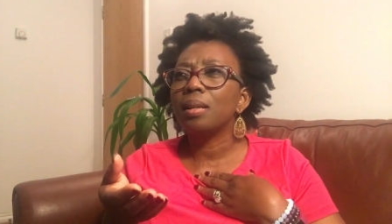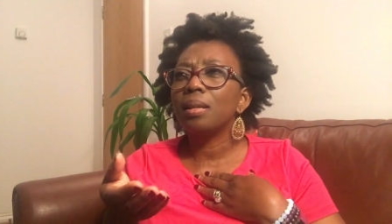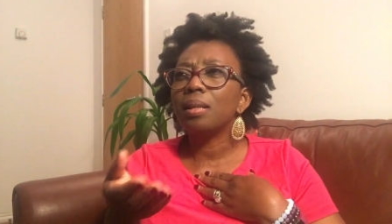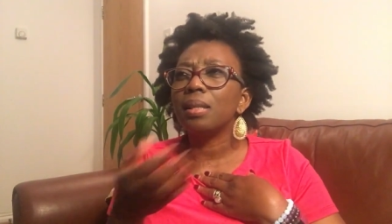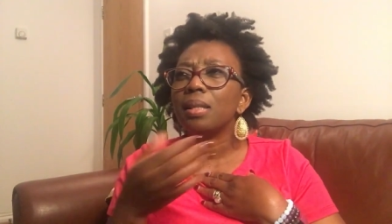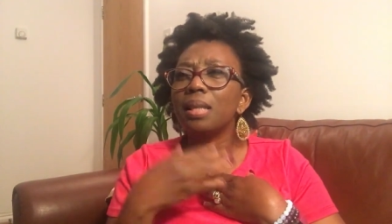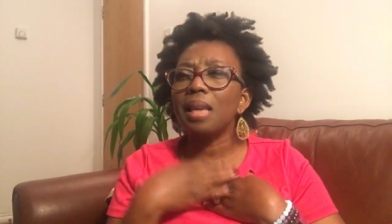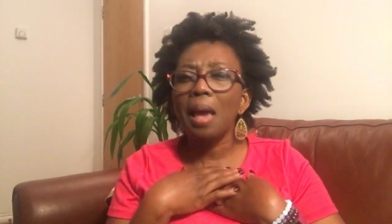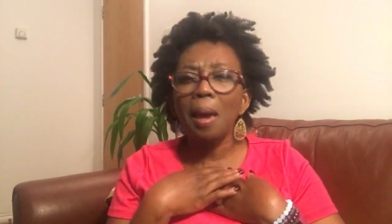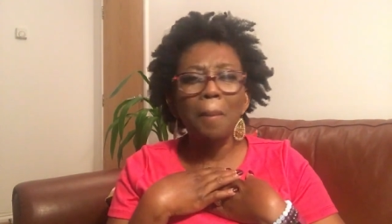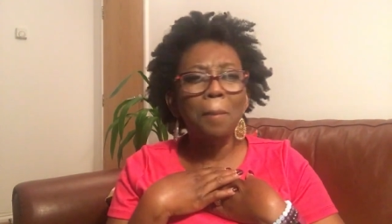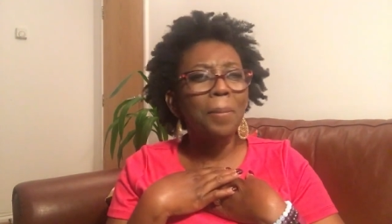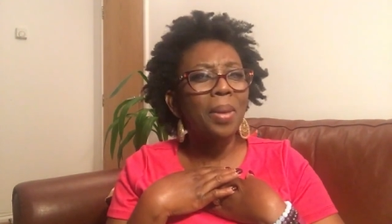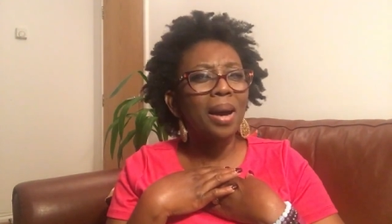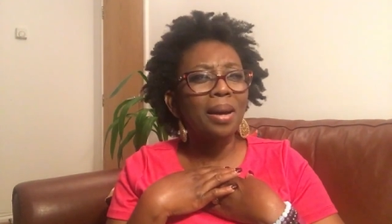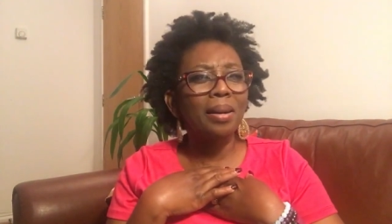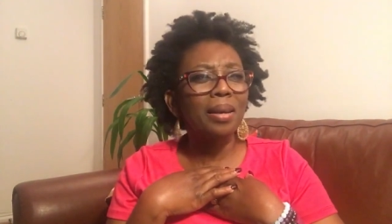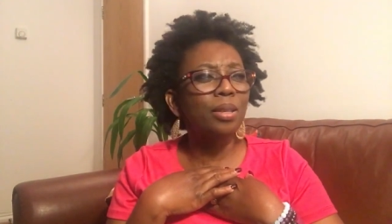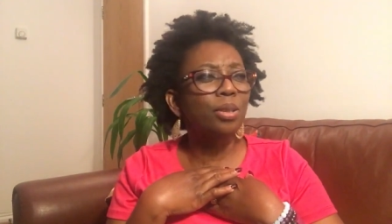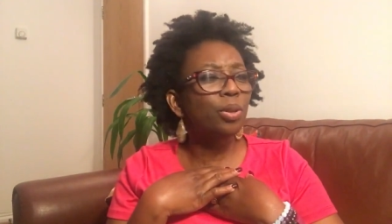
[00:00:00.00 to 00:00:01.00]
10
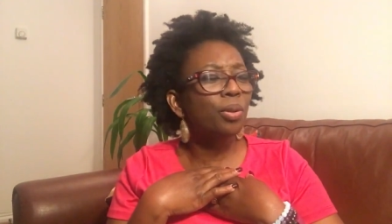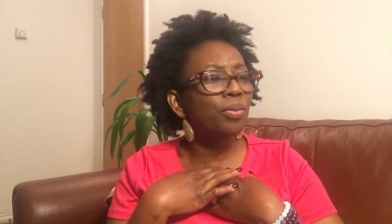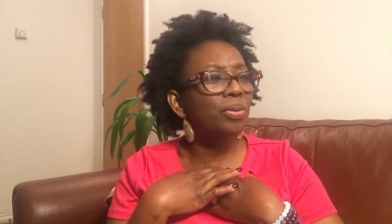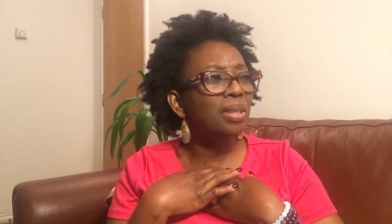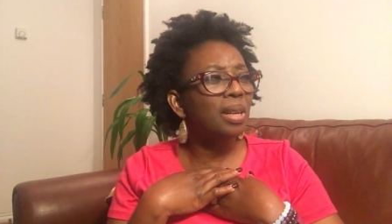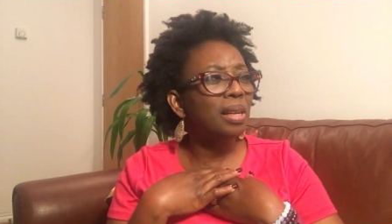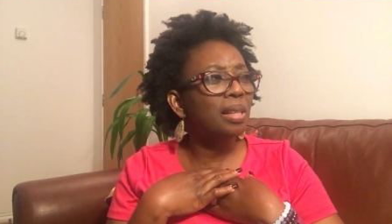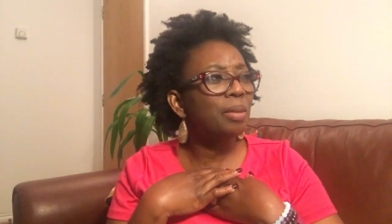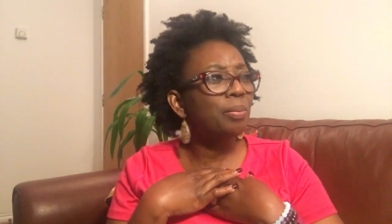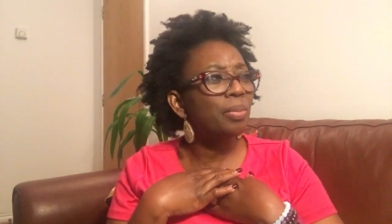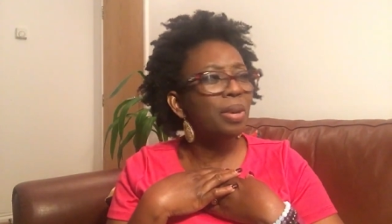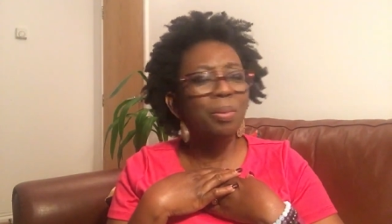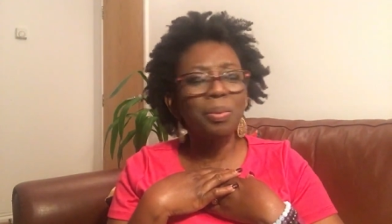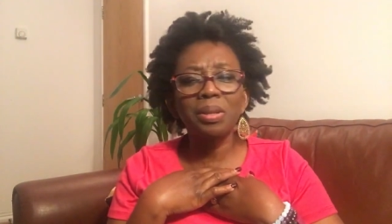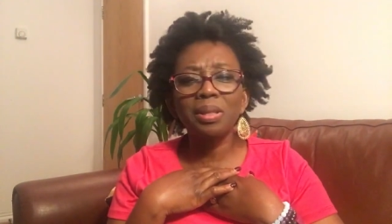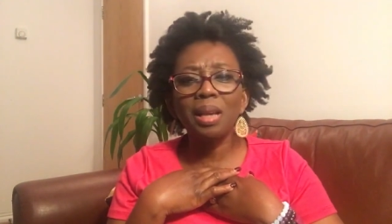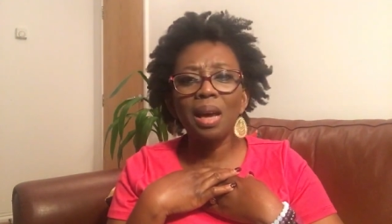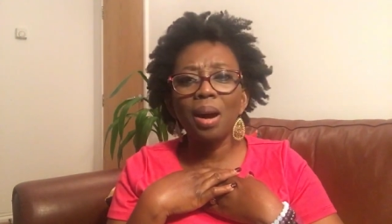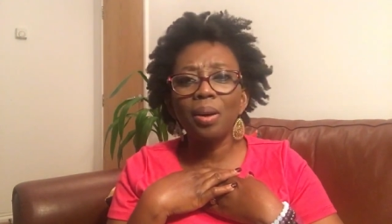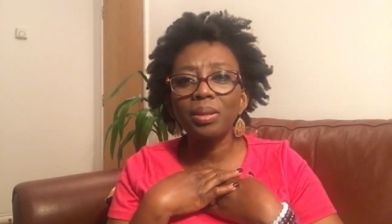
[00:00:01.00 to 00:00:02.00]
packets of jelly
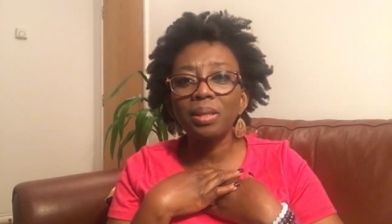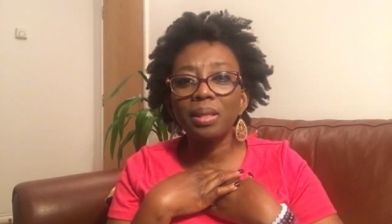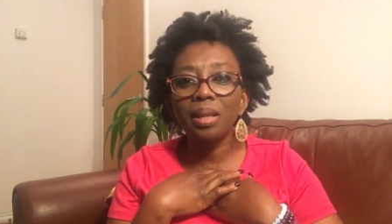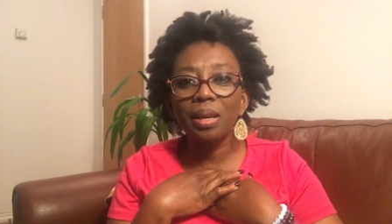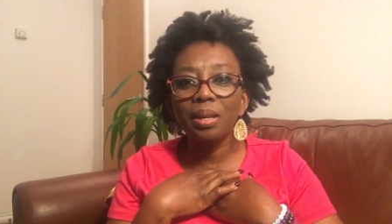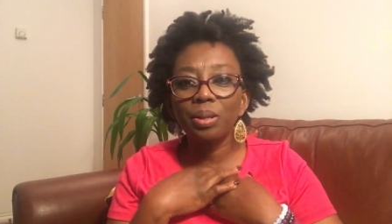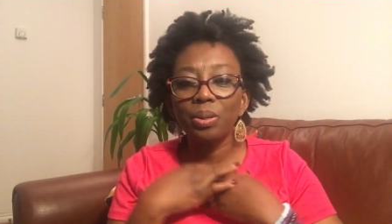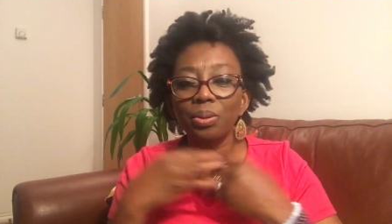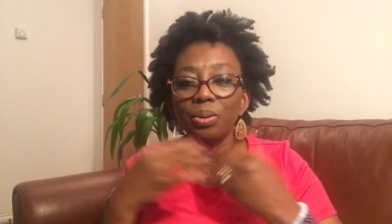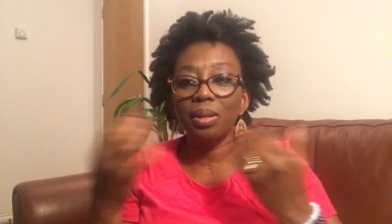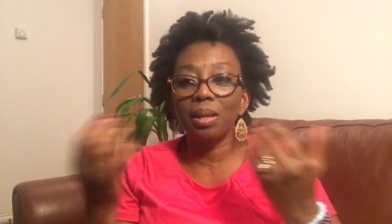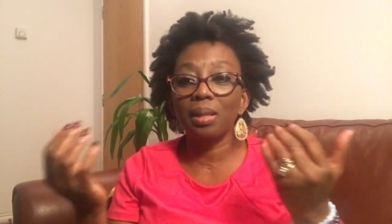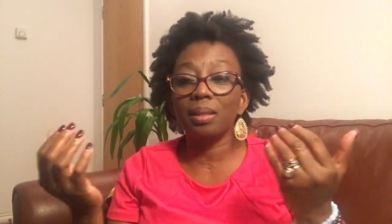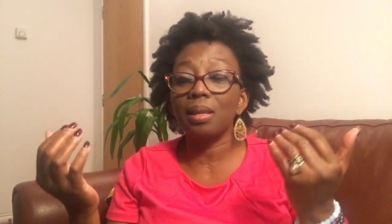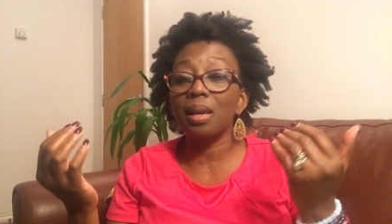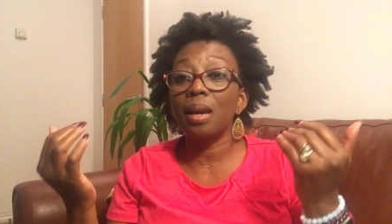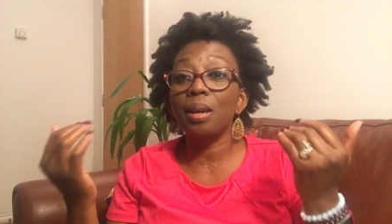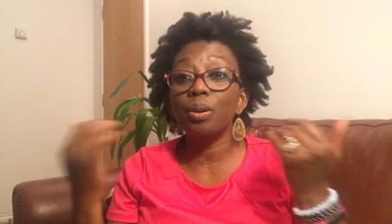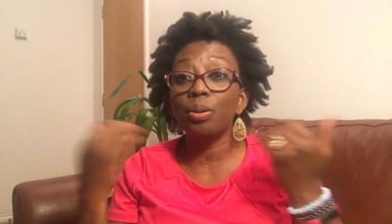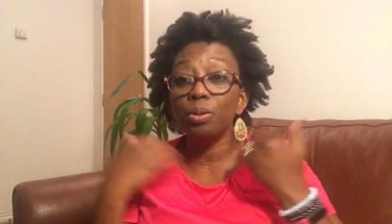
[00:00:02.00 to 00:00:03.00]
babies. How did I do that?
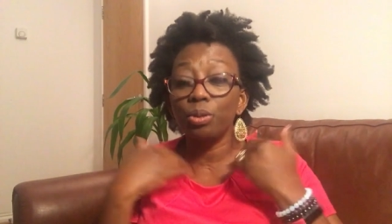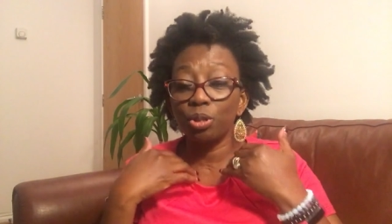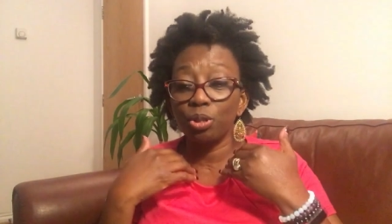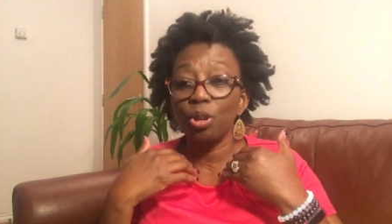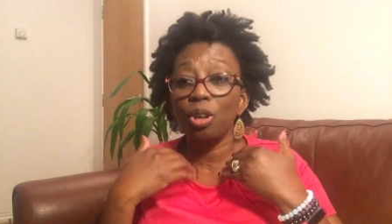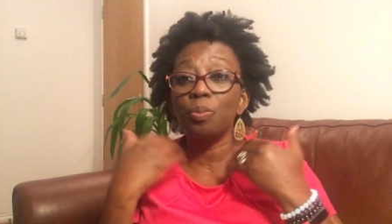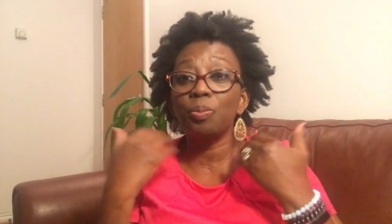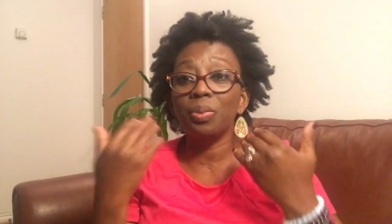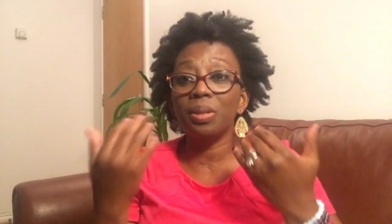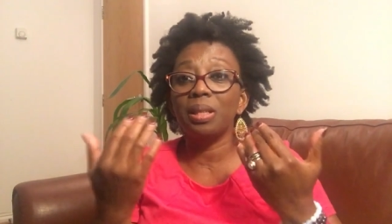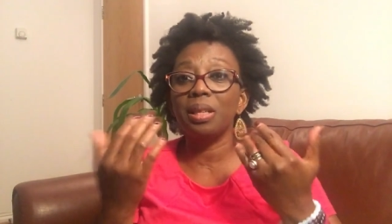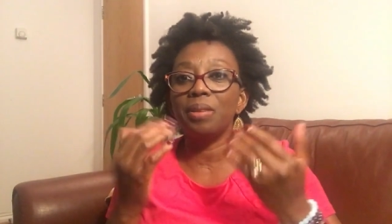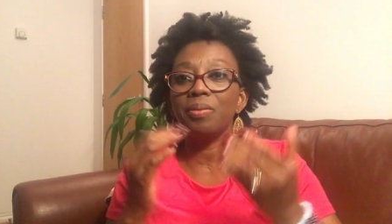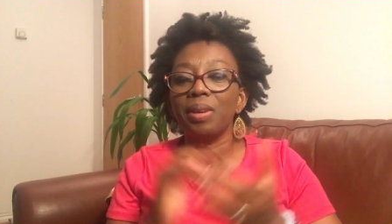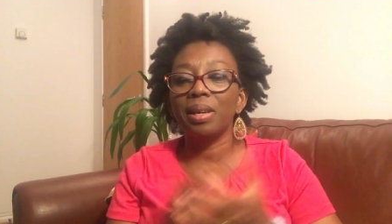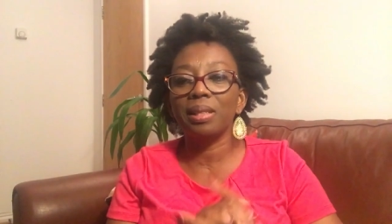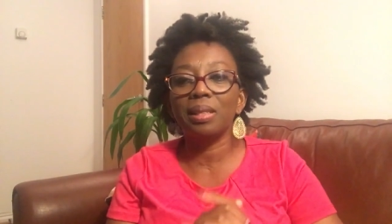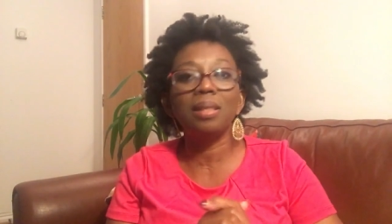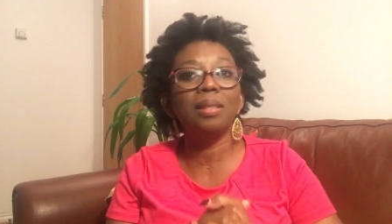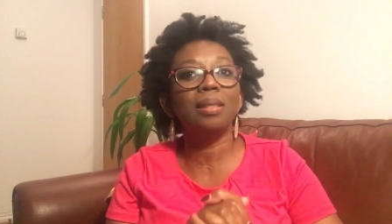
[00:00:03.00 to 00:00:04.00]
I could not believe
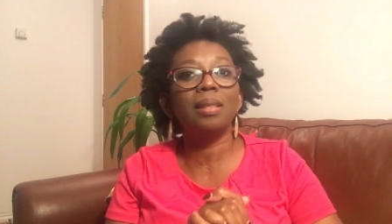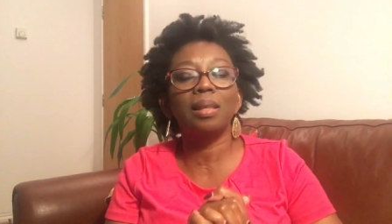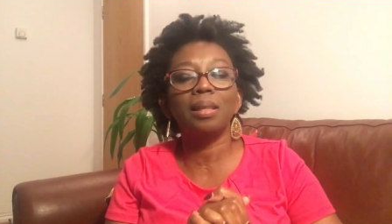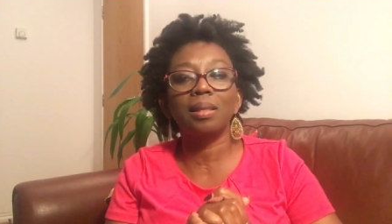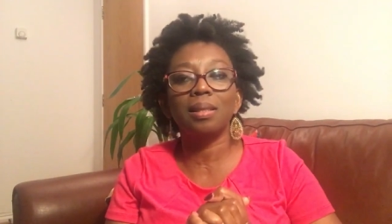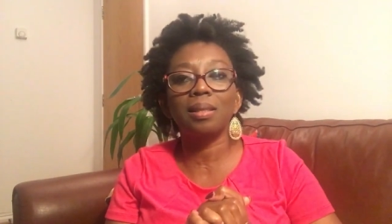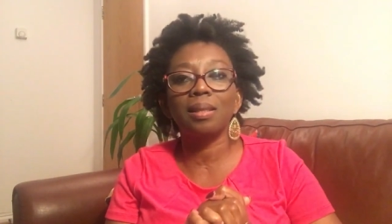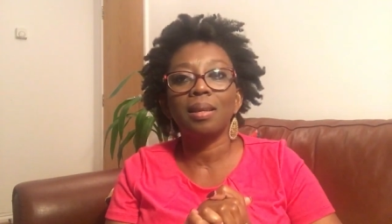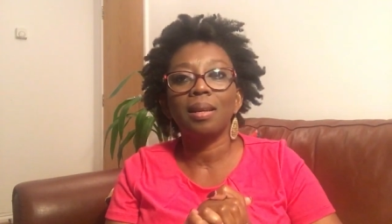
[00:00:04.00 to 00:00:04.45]
I did that.